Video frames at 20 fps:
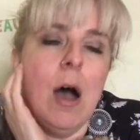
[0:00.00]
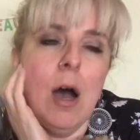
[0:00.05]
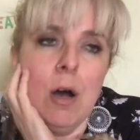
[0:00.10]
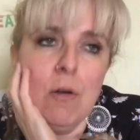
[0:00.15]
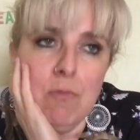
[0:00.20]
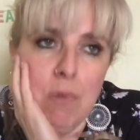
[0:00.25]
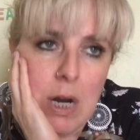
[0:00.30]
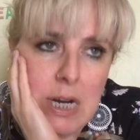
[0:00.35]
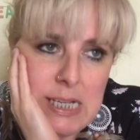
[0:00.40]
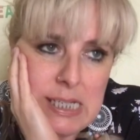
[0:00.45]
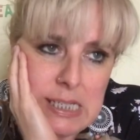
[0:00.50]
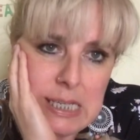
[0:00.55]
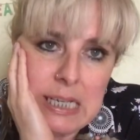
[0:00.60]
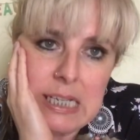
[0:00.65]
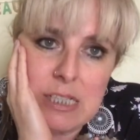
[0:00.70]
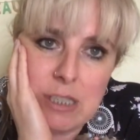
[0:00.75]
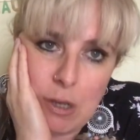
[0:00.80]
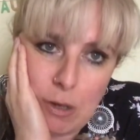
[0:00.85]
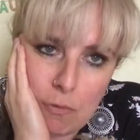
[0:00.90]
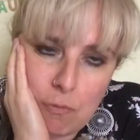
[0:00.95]
Writing
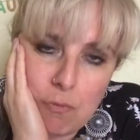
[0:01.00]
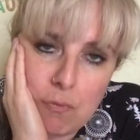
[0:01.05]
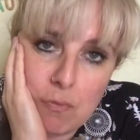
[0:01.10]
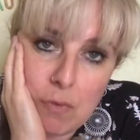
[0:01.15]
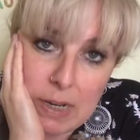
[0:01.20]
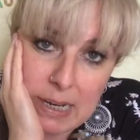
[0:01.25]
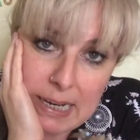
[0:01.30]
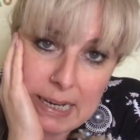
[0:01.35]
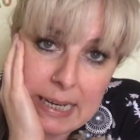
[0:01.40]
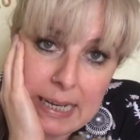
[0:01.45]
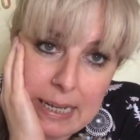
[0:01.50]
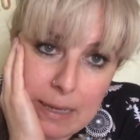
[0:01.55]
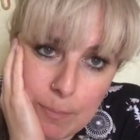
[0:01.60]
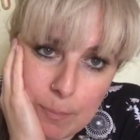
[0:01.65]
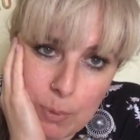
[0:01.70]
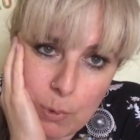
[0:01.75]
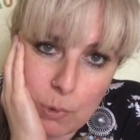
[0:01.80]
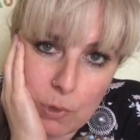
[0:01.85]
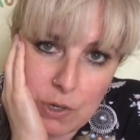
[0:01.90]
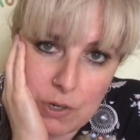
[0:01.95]
is really
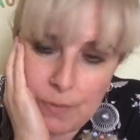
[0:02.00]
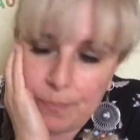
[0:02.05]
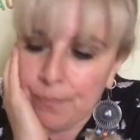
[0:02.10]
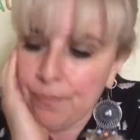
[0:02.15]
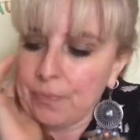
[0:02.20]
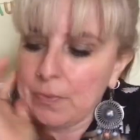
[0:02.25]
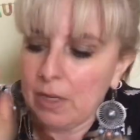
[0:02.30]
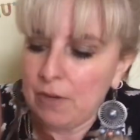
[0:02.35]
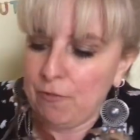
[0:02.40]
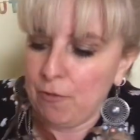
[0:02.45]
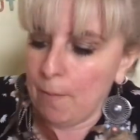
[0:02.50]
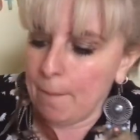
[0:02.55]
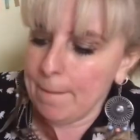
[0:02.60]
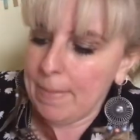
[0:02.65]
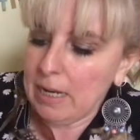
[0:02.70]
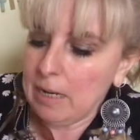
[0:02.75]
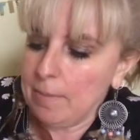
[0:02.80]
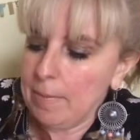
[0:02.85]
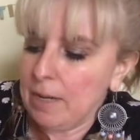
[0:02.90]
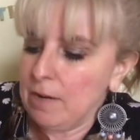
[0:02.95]
important for
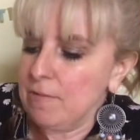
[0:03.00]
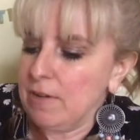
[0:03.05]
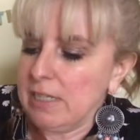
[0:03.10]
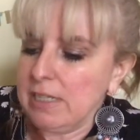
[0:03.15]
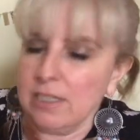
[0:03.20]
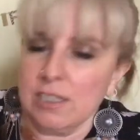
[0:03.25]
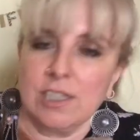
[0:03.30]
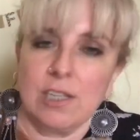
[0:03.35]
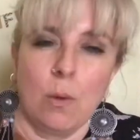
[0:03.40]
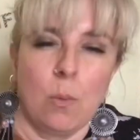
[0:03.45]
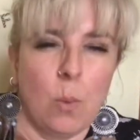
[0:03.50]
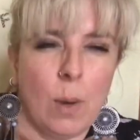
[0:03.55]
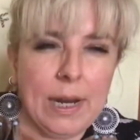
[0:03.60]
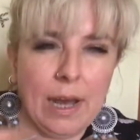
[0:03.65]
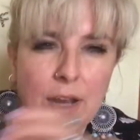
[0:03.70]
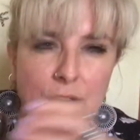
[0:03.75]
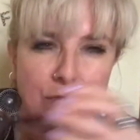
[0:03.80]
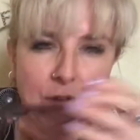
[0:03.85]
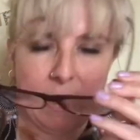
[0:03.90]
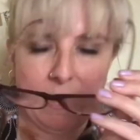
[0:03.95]
many reasons. So when
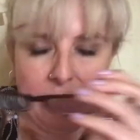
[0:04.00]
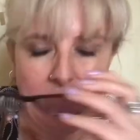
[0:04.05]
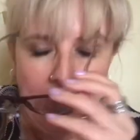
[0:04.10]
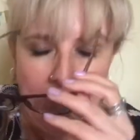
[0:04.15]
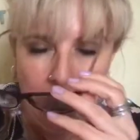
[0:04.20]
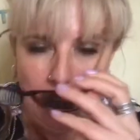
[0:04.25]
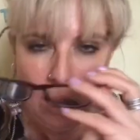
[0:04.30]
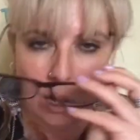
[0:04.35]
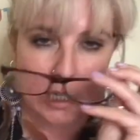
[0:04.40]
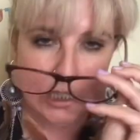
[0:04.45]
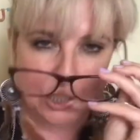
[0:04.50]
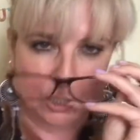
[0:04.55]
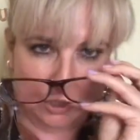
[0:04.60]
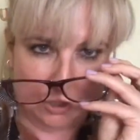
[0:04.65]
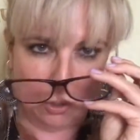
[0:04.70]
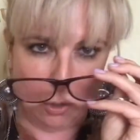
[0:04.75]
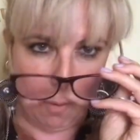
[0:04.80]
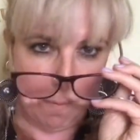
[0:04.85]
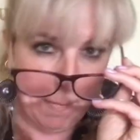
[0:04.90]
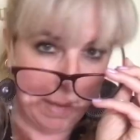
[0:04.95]
I read that, I just
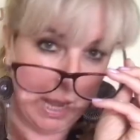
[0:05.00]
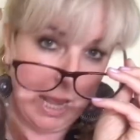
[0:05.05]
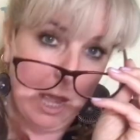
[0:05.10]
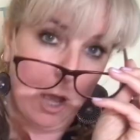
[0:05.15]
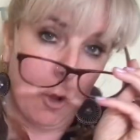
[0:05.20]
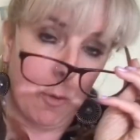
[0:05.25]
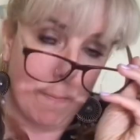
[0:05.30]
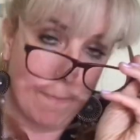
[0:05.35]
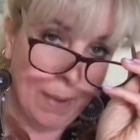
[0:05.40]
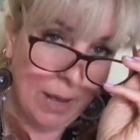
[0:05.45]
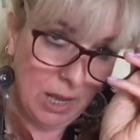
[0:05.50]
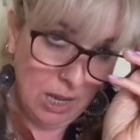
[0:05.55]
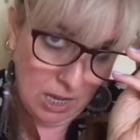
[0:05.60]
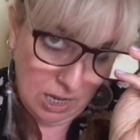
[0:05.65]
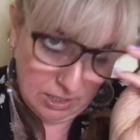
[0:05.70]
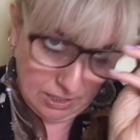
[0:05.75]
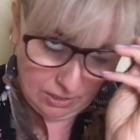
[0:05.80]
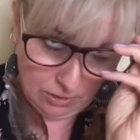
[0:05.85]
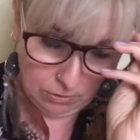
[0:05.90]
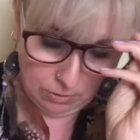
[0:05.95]
got my own
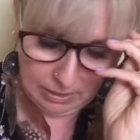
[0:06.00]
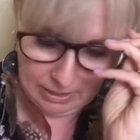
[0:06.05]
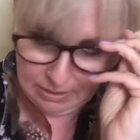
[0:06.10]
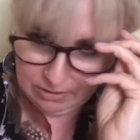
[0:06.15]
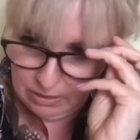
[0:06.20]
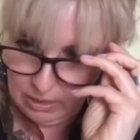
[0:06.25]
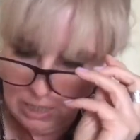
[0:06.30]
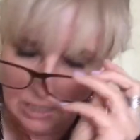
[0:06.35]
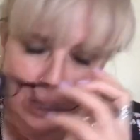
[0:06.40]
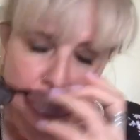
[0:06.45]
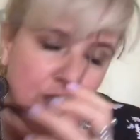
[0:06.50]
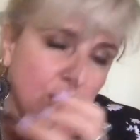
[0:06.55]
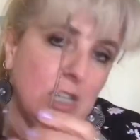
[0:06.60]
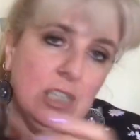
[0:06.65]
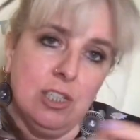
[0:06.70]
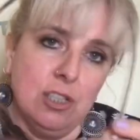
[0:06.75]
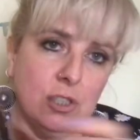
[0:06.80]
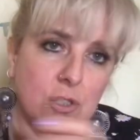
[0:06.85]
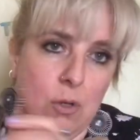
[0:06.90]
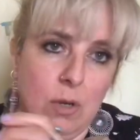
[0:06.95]
personal little nudge, and I
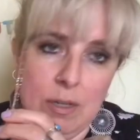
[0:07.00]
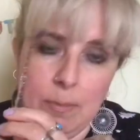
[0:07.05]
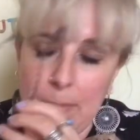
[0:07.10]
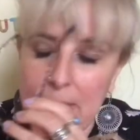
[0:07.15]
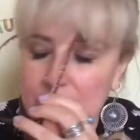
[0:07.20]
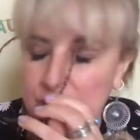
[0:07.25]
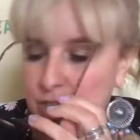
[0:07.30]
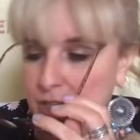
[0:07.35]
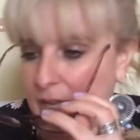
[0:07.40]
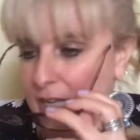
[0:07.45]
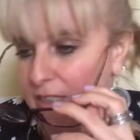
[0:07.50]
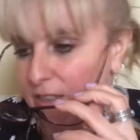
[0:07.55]
just thought I'd mention that